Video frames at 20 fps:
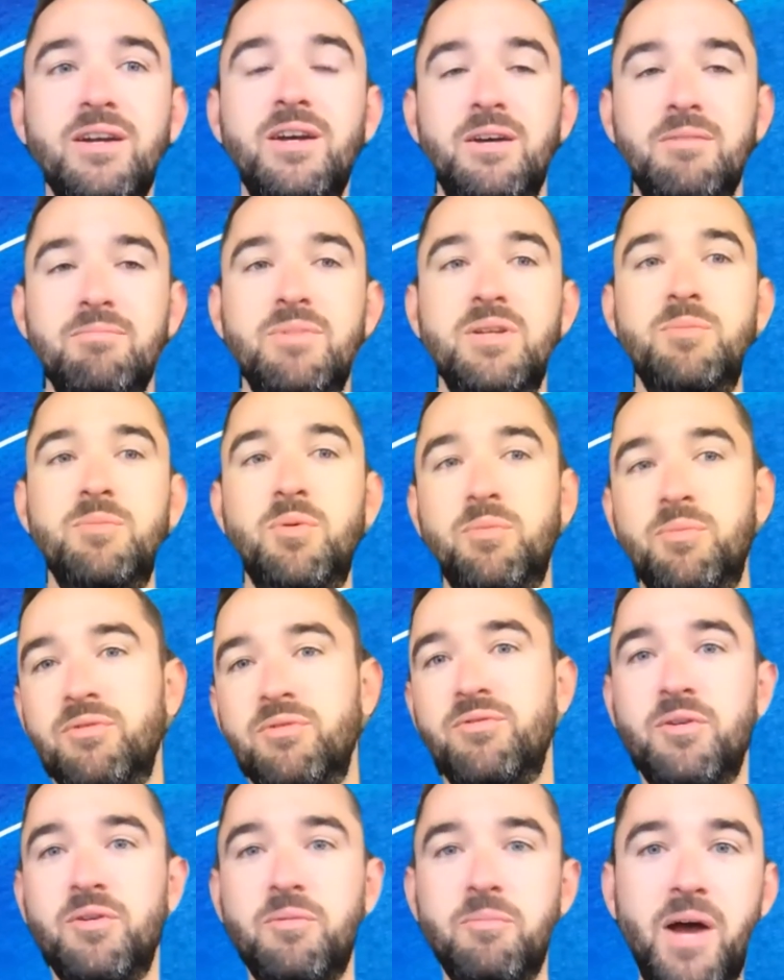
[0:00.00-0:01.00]
people
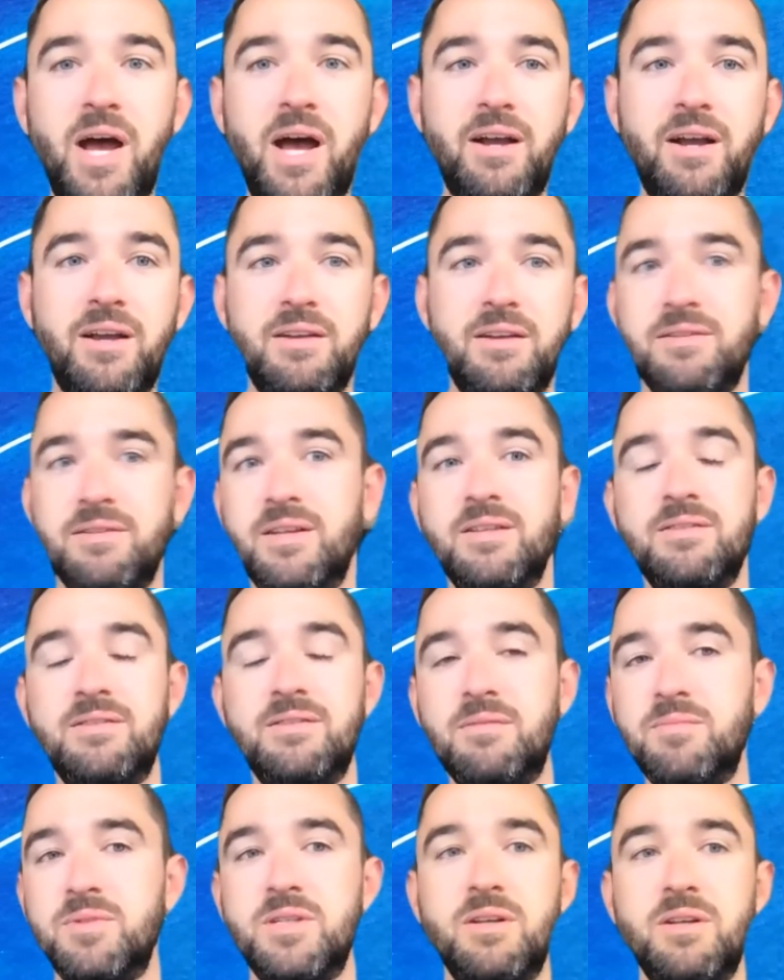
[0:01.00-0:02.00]
prefer Mac in
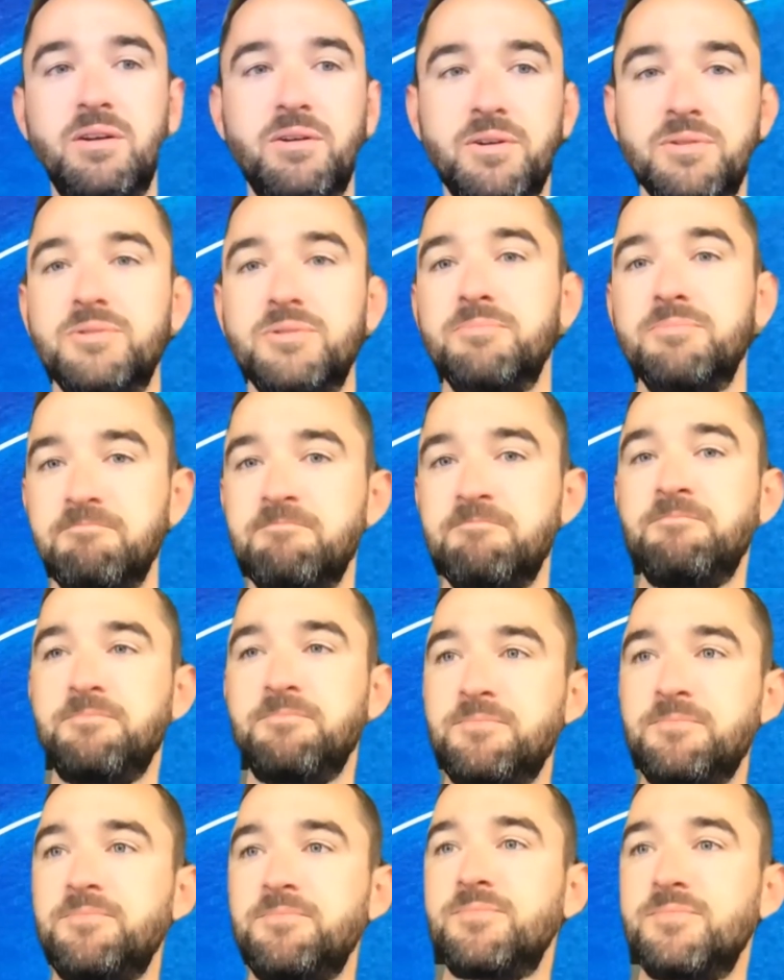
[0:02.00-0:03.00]
some scenarios.
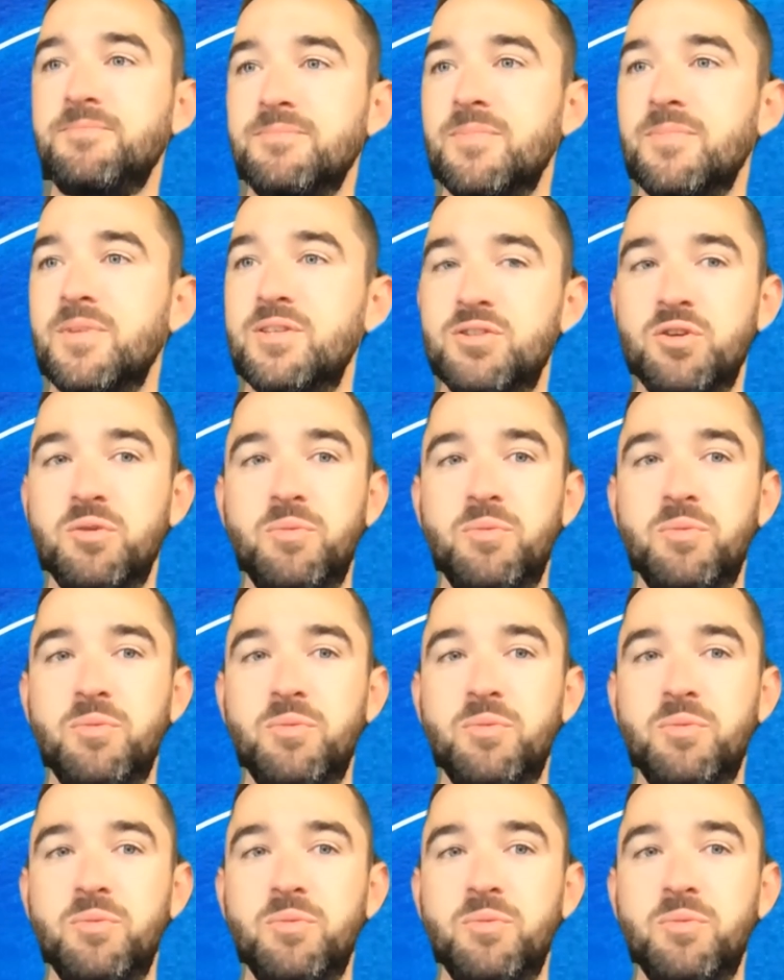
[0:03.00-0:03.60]
So it'll be